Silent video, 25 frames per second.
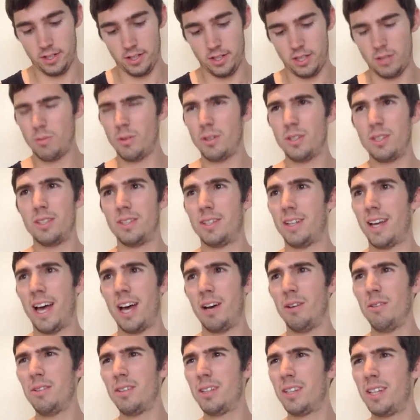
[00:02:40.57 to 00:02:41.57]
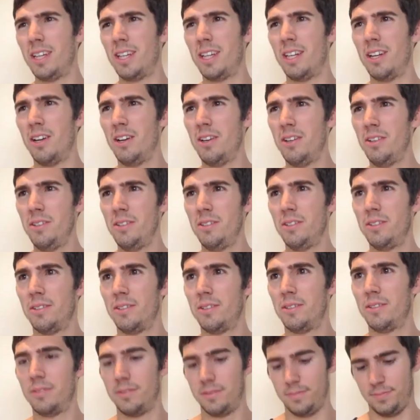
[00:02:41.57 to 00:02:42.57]
It wasn't healthy, you know?
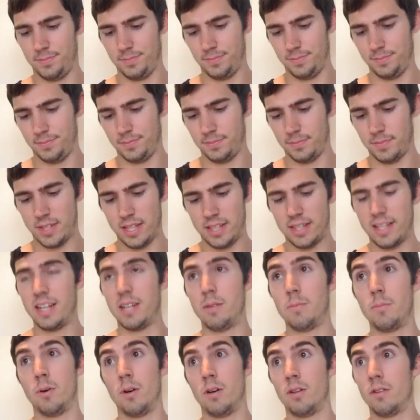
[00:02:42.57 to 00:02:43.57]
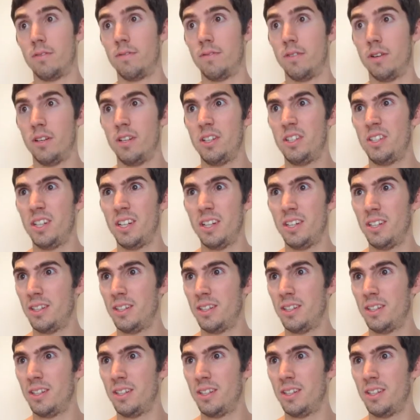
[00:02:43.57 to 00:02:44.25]
And then he burnt the furniture.